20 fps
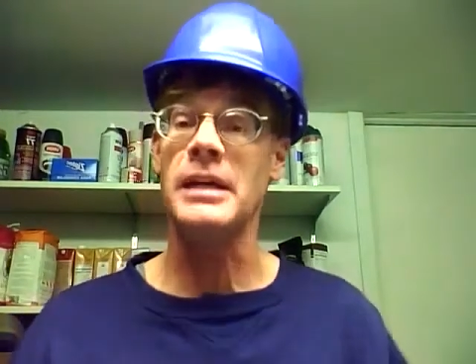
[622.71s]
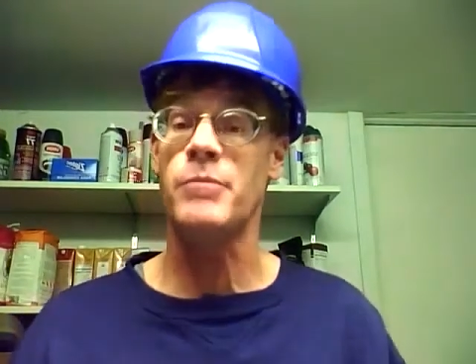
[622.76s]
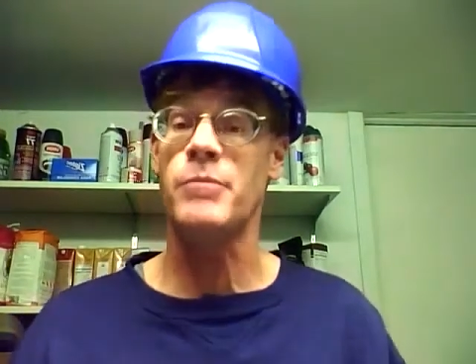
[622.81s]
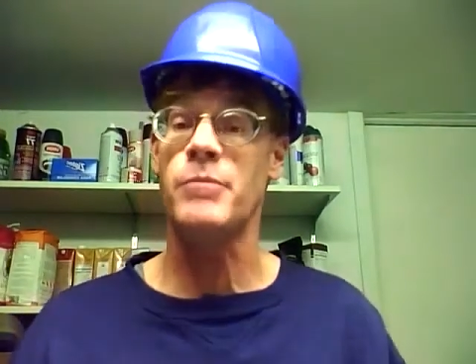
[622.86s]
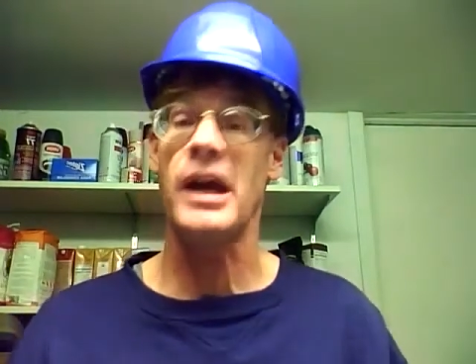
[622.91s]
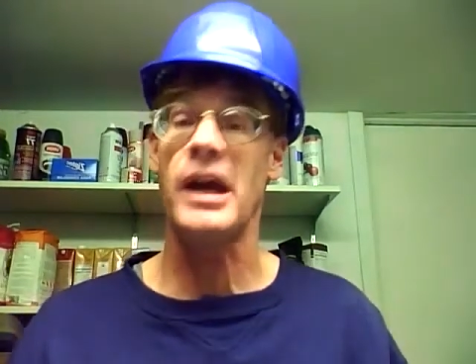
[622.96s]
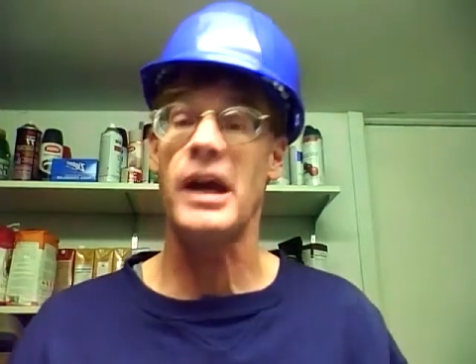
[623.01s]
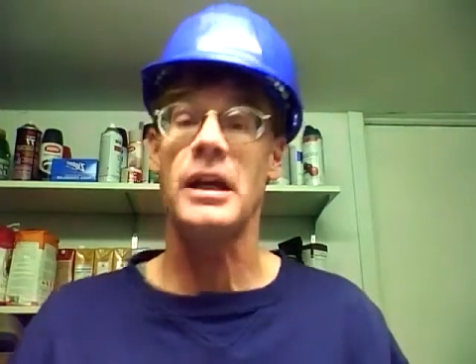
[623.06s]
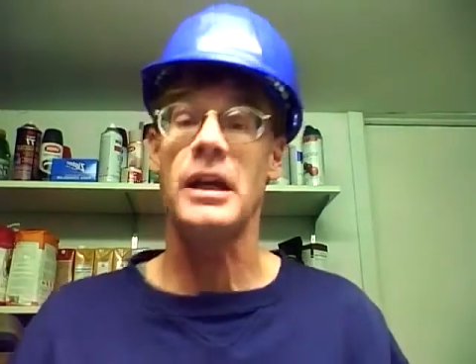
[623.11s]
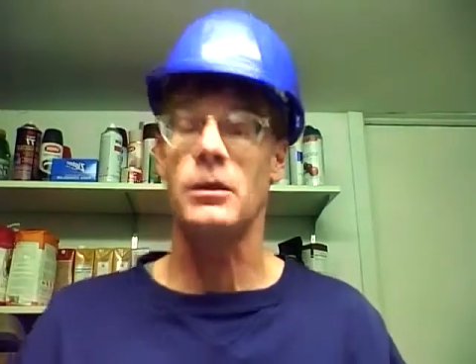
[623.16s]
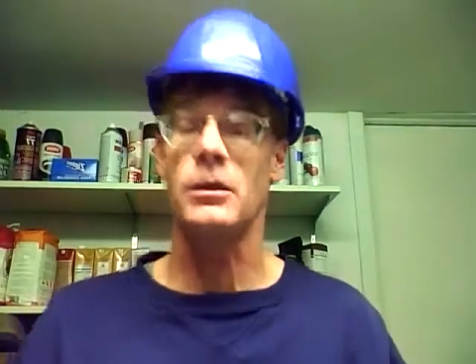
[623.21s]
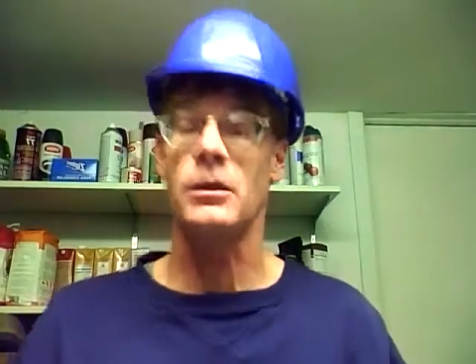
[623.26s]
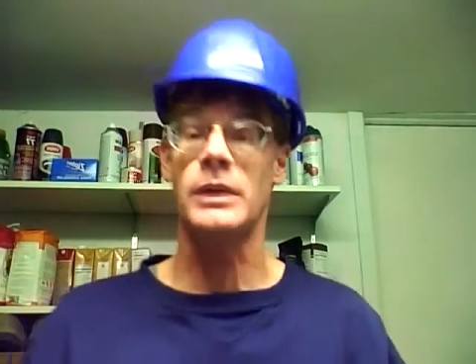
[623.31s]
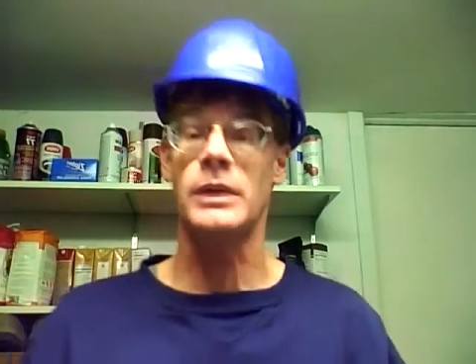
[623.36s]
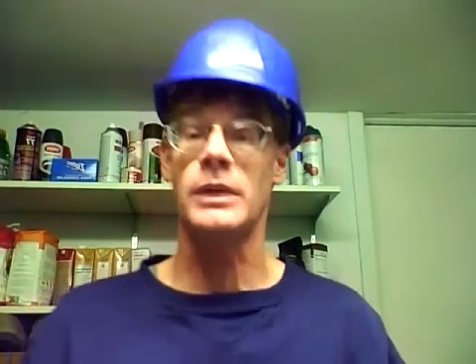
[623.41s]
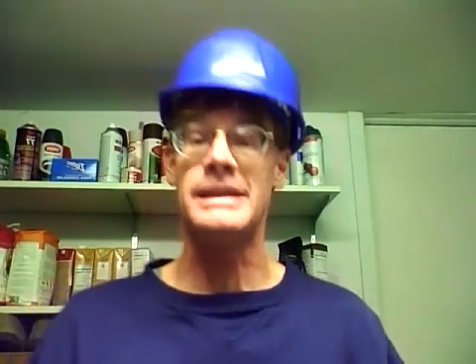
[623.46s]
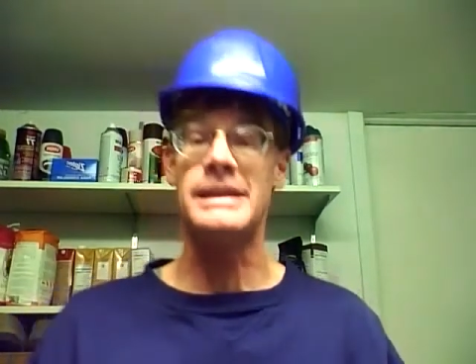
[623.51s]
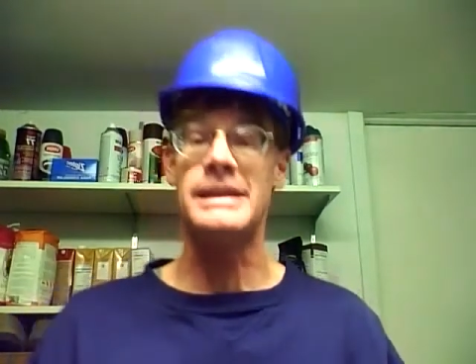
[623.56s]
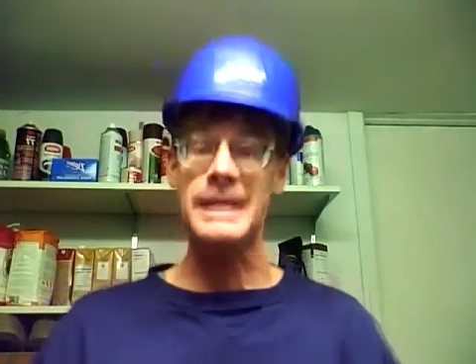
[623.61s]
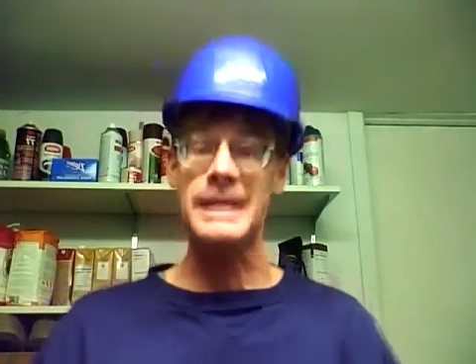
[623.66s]
petty, and
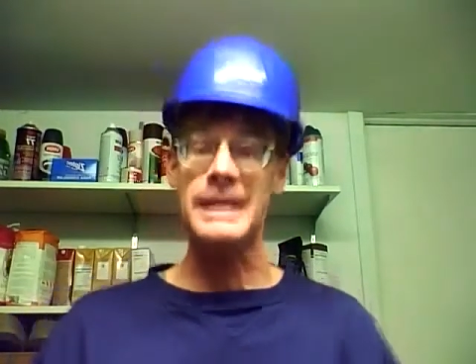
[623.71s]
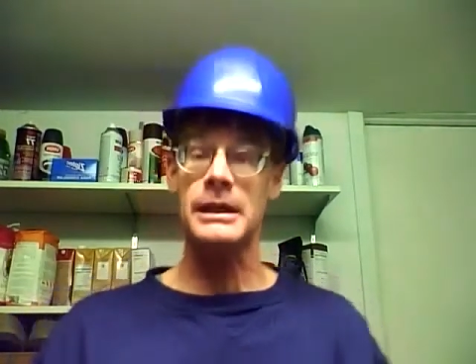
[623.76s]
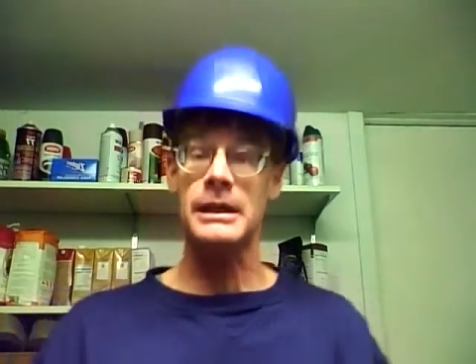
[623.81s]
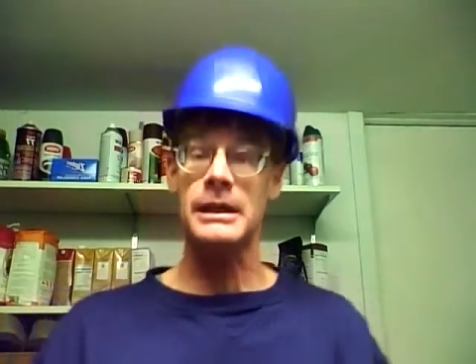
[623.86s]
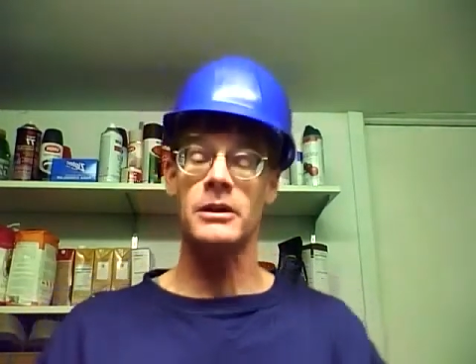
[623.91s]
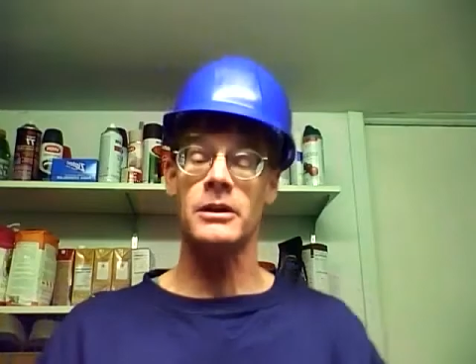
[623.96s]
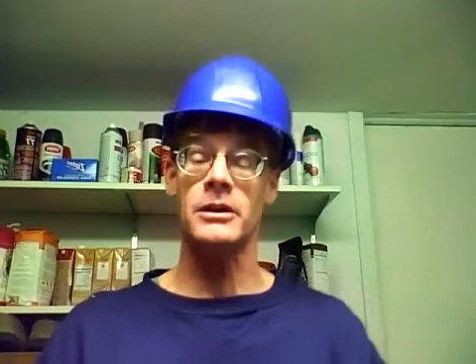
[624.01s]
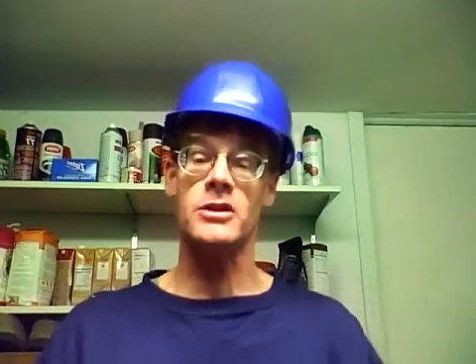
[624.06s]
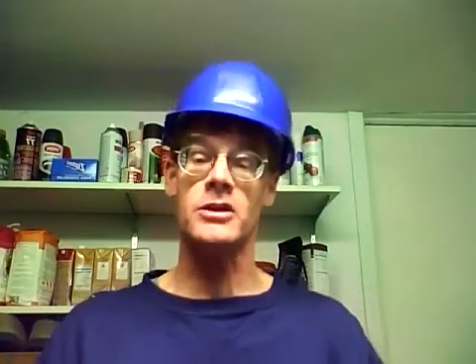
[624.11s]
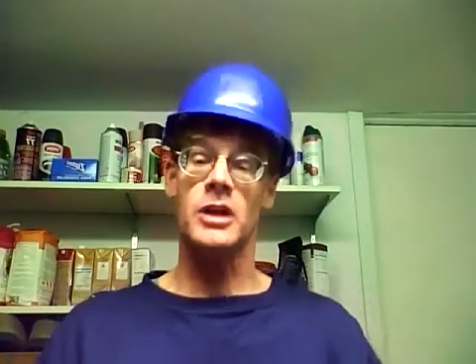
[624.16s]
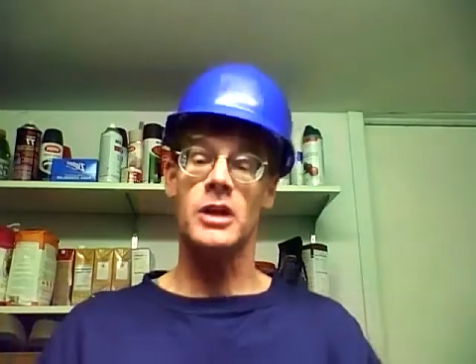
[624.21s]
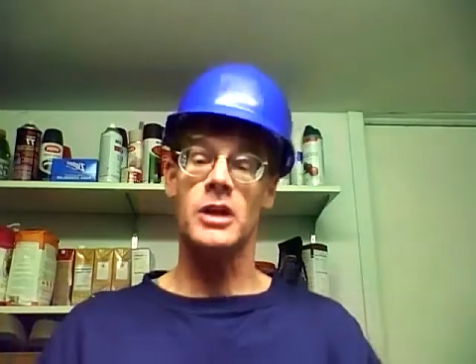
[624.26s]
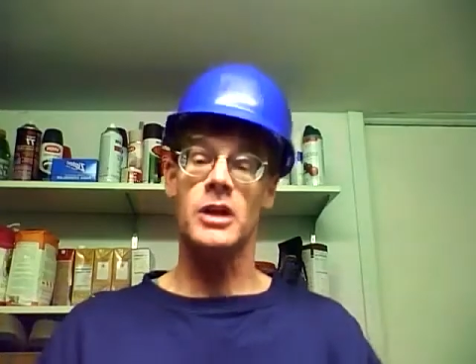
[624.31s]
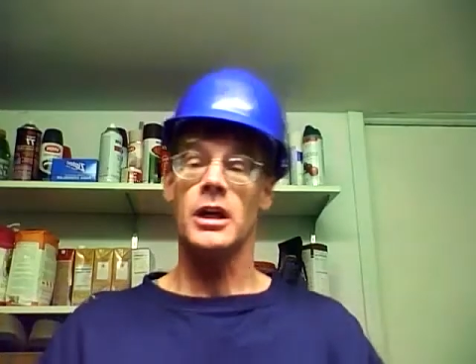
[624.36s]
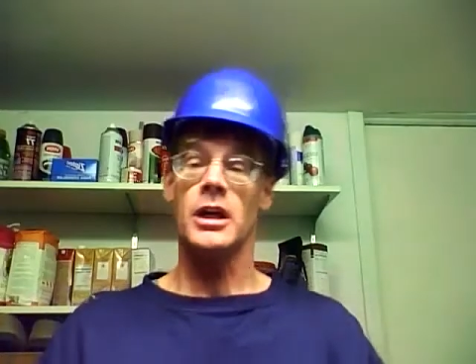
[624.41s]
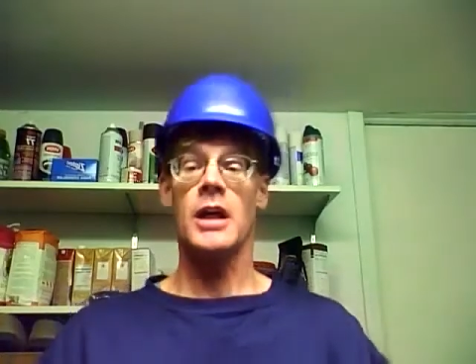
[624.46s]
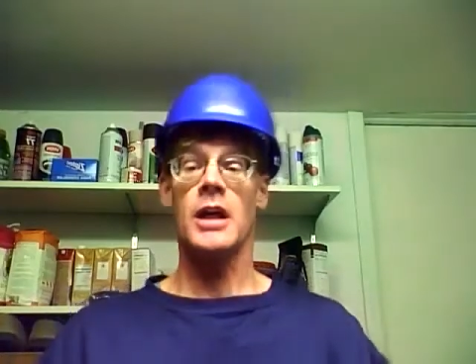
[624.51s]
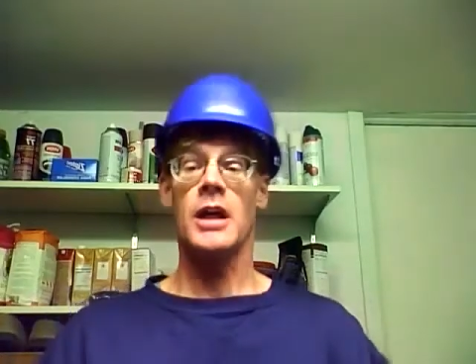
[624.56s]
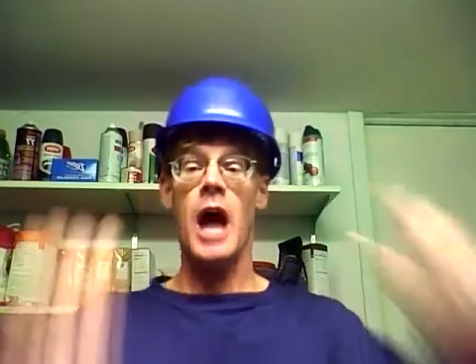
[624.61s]
ridiculous, and